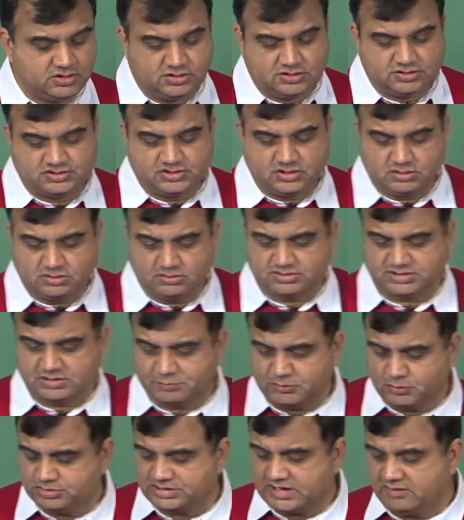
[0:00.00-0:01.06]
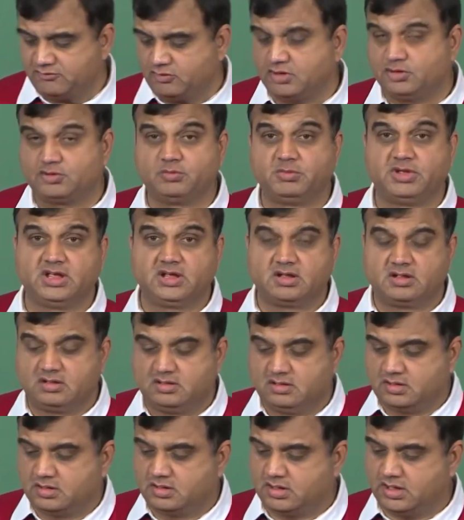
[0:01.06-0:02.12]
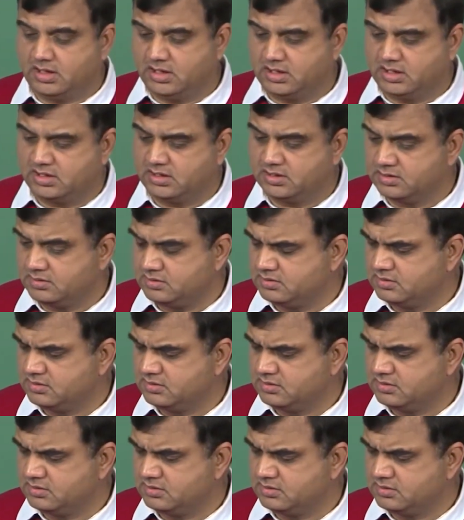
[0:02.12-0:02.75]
So, suppose I want to make a